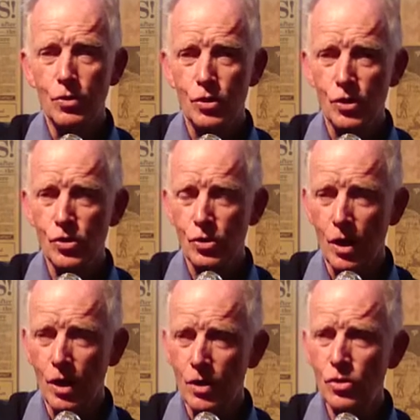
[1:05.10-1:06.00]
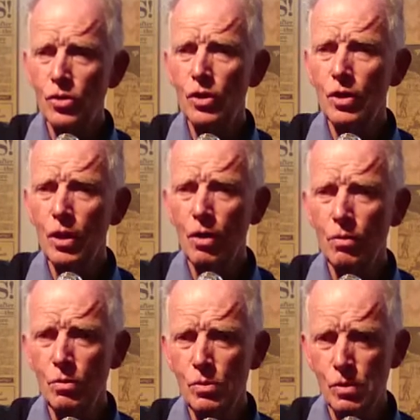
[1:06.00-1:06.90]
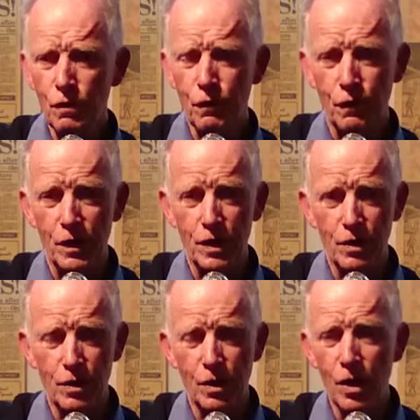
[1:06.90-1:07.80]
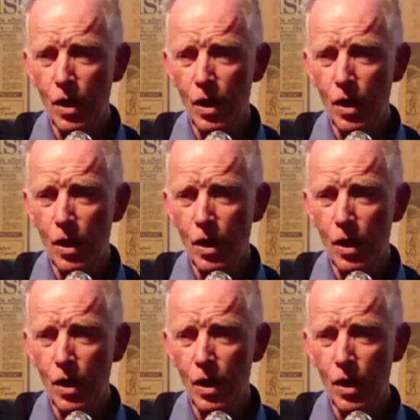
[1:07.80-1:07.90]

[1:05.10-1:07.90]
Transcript: Sister Josephine,